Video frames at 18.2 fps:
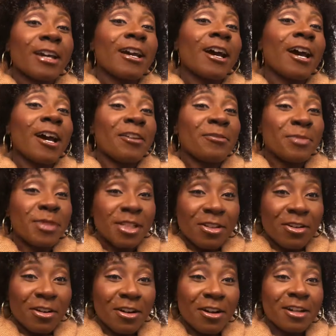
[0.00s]
I've been
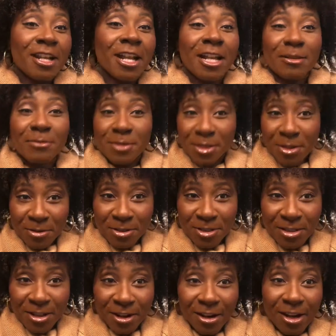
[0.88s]
gone. I am so
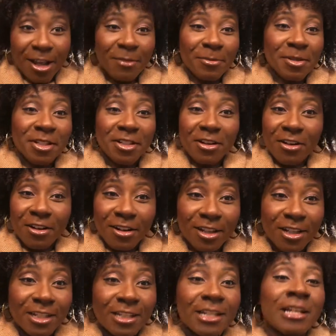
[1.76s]
sorry I've been
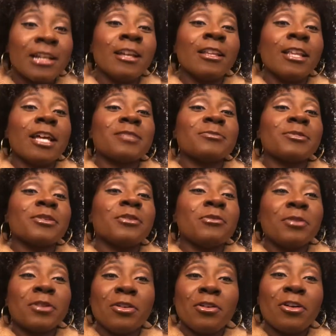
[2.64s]
gone. Lots been going
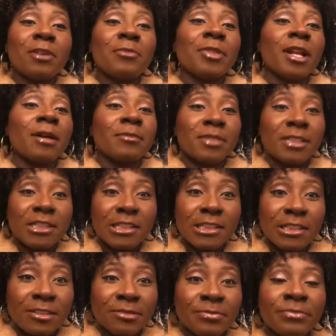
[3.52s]
on, but I'm
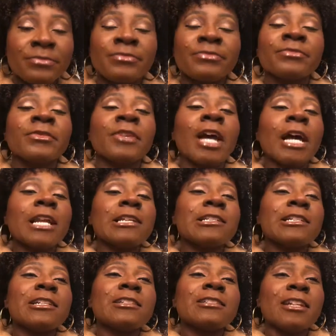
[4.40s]
good. I just need
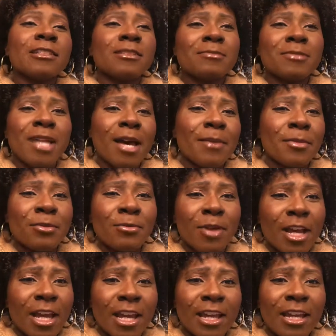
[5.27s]
to take some time
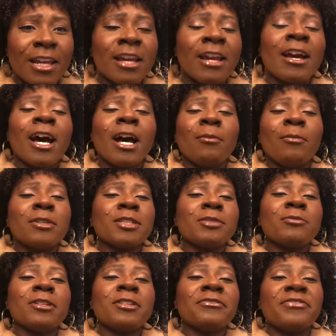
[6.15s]
away. I wasn't
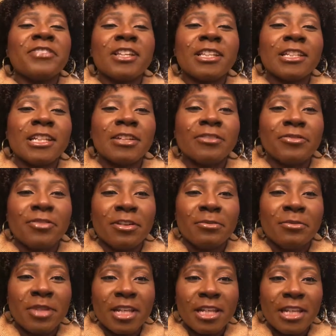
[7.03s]
really feeling it for a
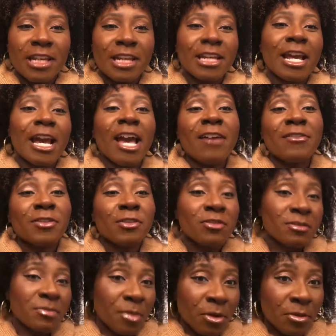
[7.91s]
minute. I have those
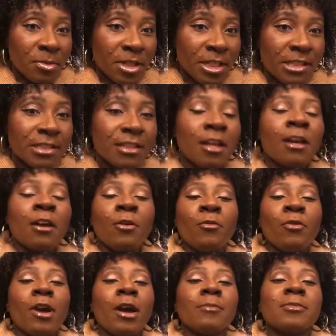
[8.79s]
moments where
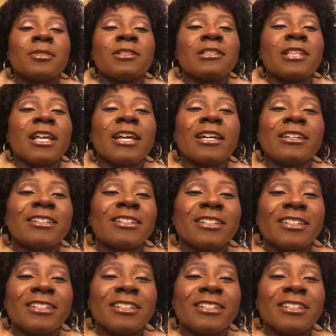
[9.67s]
I'm just like,